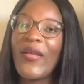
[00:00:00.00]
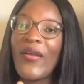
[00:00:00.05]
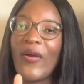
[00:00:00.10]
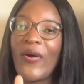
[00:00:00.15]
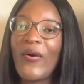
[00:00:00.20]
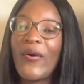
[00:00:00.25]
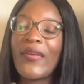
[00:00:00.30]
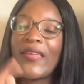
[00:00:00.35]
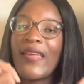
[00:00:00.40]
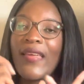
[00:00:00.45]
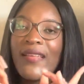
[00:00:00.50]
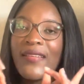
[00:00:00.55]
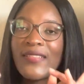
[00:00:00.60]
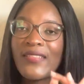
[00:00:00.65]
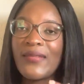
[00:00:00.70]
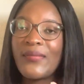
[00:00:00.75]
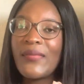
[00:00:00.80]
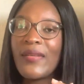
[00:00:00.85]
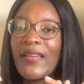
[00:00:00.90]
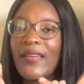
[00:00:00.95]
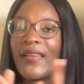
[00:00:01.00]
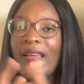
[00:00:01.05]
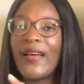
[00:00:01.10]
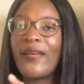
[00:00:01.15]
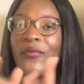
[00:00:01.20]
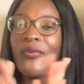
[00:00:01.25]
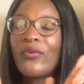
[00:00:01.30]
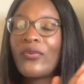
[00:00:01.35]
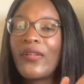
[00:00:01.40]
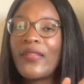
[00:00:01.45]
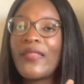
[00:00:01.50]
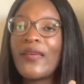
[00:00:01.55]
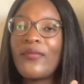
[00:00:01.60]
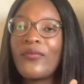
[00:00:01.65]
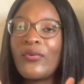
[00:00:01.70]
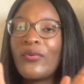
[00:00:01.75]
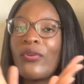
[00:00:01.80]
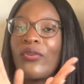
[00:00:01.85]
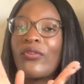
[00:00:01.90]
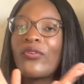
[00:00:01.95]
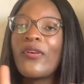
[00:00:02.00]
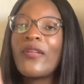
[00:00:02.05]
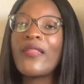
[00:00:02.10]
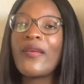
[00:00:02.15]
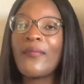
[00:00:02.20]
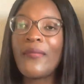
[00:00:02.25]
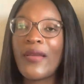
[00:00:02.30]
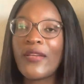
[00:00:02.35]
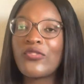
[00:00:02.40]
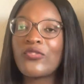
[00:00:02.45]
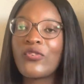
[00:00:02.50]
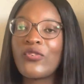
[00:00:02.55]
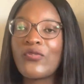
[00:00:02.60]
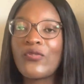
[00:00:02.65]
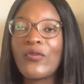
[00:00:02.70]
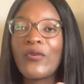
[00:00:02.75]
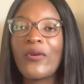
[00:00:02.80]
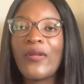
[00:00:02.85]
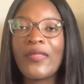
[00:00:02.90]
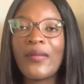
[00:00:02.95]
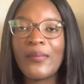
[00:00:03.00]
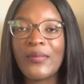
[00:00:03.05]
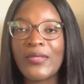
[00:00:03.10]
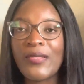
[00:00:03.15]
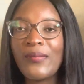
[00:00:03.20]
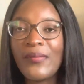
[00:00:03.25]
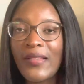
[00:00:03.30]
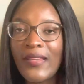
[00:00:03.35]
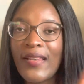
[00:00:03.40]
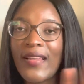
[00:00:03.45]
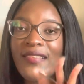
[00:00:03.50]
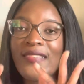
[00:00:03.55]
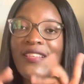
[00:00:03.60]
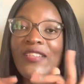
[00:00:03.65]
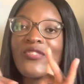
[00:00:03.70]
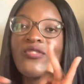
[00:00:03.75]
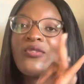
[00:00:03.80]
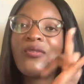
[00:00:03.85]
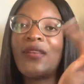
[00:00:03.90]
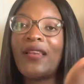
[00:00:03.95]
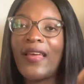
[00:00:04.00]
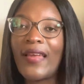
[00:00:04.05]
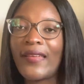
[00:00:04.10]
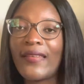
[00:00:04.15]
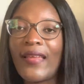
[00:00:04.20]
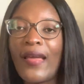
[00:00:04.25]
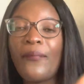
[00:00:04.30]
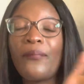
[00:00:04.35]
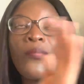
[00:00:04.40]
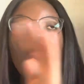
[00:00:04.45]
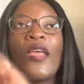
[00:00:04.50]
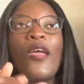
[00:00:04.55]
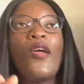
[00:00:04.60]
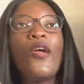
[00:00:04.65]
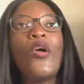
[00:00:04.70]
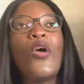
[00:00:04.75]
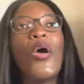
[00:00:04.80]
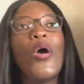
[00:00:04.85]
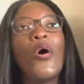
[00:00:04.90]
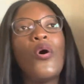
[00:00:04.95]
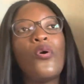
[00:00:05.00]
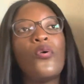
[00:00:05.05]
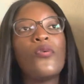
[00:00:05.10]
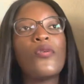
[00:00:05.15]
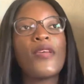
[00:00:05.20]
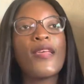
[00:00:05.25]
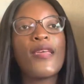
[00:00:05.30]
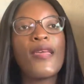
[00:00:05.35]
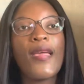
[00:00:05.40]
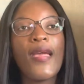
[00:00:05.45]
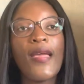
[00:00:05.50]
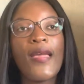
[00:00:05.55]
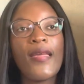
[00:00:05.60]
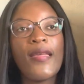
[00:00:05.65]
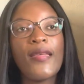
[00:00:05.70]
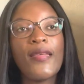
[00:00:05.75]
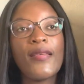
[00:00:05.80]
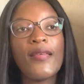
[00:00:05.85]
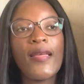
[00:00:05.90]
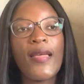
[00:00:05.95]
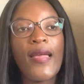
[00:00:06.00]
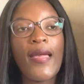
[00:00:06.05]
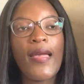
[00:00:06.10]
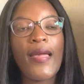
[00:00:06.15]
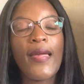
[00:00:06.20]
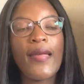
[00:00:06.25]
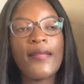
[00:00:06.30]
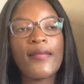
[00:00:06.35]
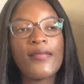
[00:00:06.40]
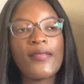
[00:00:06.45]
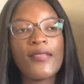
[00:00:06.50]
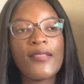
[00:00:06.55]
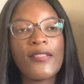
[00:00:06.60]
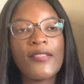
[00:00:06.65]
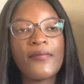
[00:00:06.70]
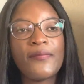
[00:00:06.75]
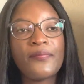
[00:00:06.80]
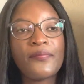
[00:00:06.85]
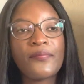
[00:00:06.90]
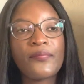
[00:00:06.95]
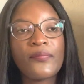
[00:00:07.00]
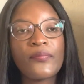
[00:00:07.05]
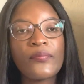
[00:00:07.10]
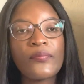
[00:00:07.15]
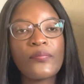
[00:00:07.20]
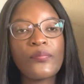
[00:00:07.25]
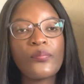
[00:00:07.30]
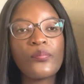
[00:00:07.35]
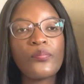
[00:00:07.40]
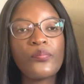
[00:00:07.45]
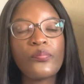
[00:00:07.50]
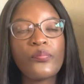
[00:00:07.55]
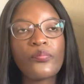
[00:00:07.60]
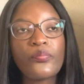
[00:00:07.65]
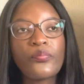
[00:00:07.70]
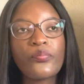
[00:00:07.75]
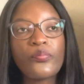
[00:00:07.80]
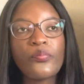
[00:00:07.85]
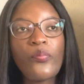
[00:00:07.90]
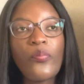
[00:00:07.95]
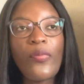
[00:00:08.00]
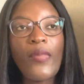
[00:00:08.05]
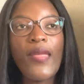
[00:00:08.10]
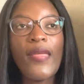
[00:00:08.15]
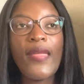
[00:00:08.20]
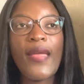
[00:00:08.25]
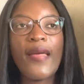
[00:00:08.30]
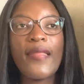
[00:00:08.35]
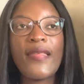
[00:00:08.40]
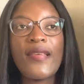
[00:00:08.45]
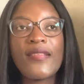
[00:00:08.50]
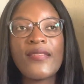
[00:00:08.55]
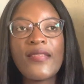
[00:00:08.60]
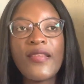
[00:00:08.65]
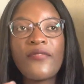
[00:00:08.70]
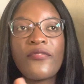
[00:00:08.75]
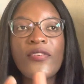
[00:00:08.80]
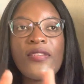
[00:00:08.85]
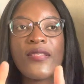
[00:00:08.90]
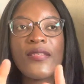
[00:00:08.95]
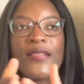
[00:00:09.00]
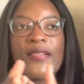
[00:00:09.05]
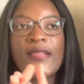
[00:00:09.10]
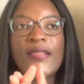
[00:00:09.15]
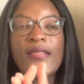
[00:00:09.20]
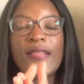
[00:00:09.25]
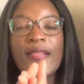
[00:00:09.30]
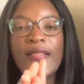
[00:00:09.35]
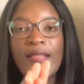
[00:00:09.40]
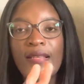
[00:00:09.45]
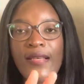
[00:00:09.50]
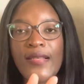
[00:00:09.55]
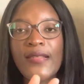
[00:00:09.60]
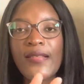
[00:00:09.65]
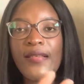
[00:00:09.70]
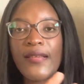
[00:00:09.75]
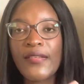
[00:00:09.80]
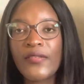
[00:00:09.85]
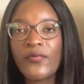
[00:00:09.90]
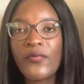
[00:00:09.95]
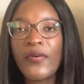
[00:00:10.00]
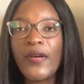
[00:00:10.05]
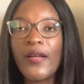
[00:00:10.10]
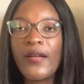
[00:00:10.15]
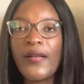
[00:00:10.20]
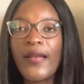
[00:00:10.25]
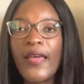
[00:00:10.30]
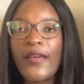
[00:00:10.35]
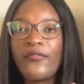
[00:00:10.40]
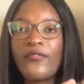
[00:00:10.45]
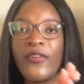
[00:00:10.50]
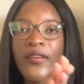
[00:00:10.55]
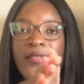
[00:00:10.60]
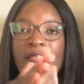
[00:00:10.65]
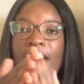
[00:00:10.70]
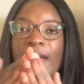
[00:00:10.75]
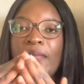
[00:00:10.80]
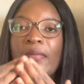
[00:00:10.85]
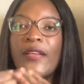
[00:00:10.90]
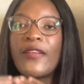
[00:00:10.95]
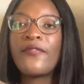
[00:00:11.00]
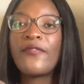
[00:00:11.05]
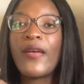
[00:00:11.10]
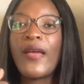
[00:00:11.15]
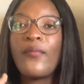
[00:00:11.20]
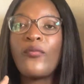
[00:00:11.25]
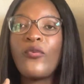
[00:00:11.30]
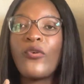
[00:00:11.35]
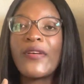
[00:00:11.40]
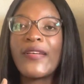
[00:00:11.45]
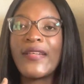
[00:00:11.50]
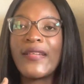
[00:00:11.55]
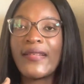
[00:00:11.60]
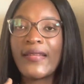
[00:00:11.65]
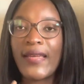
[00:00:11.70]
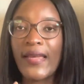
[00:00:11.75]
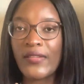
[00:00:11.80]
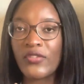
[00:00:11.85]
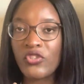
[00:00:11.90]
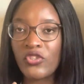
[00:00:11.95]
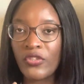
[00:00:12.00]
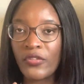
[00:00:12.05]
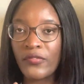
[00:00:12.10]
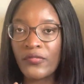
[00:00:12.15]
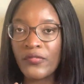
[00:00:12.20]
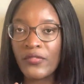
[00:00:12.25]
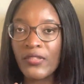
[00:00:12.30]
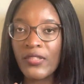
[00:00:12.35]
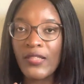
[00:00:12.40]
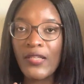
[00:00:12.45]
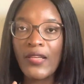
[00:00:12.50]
Okay, team leader. We don't call them matrons, we call them team leaders. That's on like that. Okay, and yeah, there's differences in nursing as well. Like for example, if I'm working night shift,